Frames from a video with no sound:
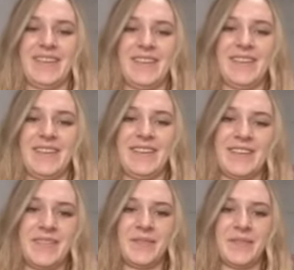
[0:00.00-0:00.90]

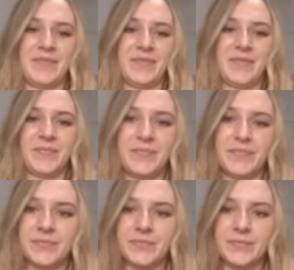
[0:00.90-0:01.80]

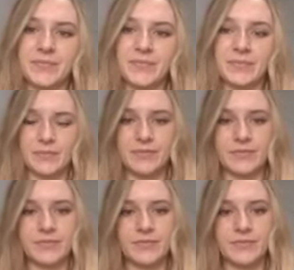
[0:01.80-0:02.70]

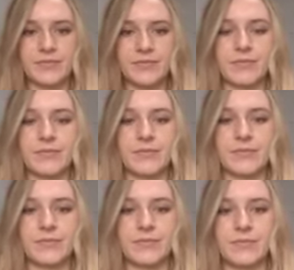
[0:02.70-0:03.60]

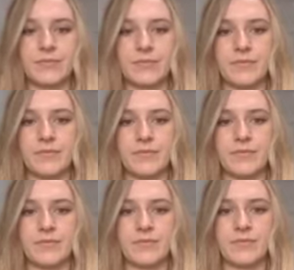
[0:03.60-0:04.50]

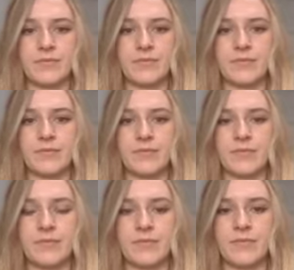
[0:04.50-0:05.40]

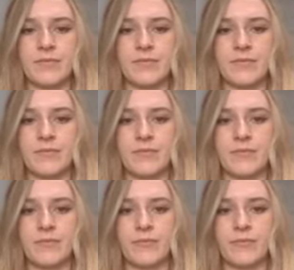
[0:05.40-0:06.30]

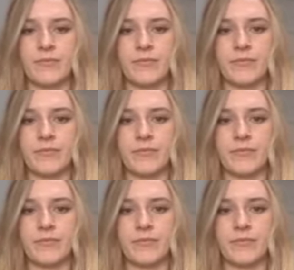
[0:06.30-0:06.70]
[no speech]